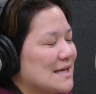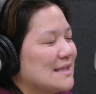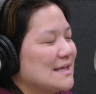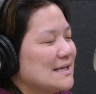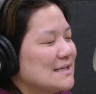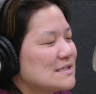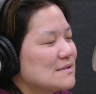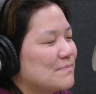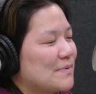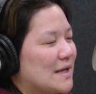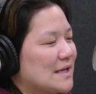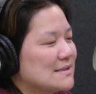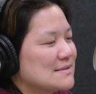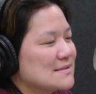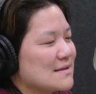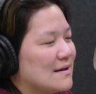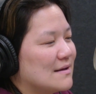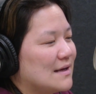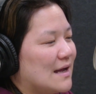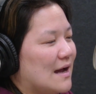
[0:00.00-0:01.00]
I think it
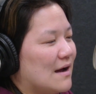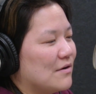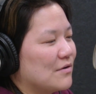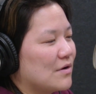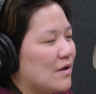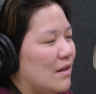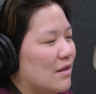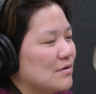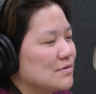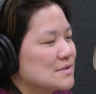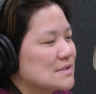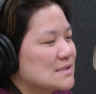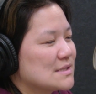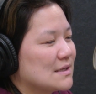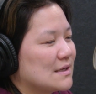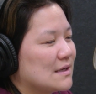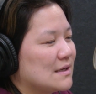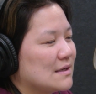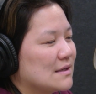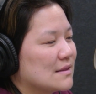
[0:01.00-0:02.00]
depends on how
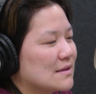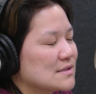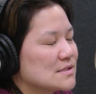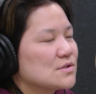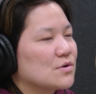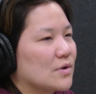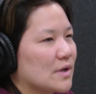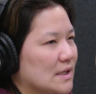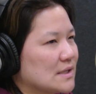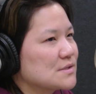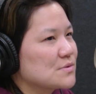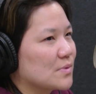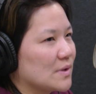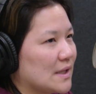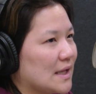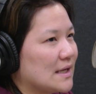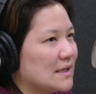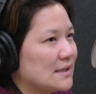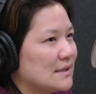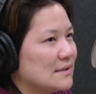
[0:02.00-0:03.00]
closely the story is
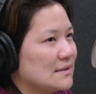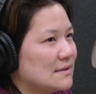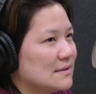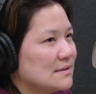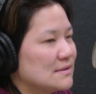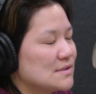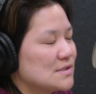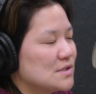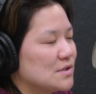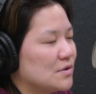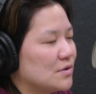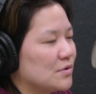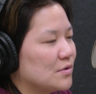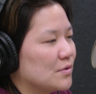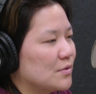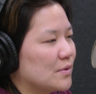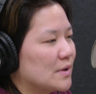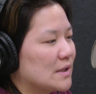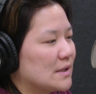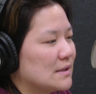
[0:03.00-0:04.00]
related
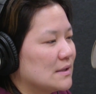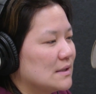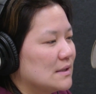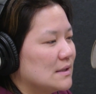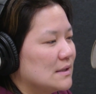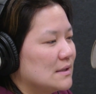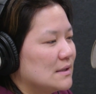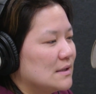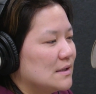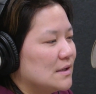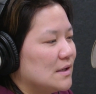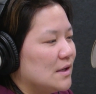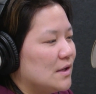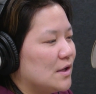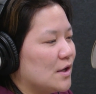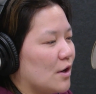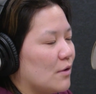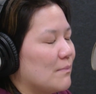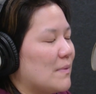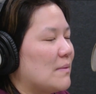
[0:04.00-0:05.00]
to,
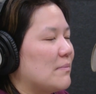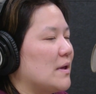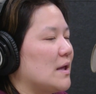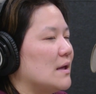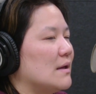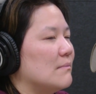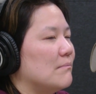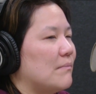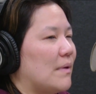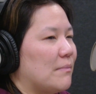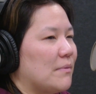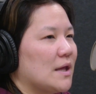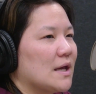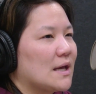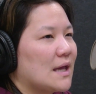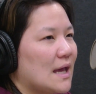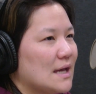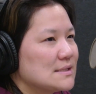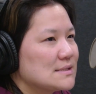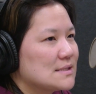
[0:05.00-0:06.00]
you know, maybe a
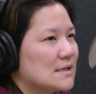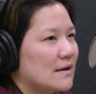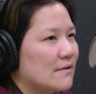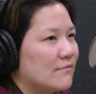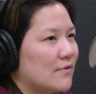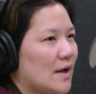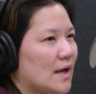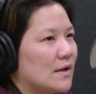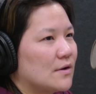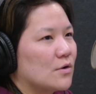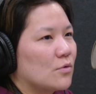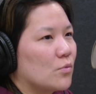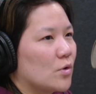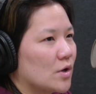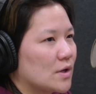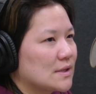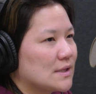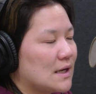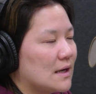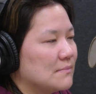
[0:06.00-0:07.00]
case that I've read or
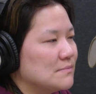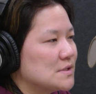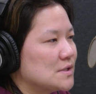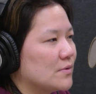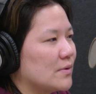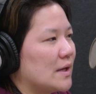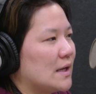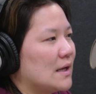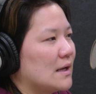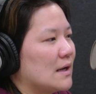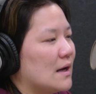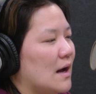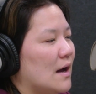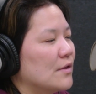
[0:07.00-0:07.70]
work that I'm doing.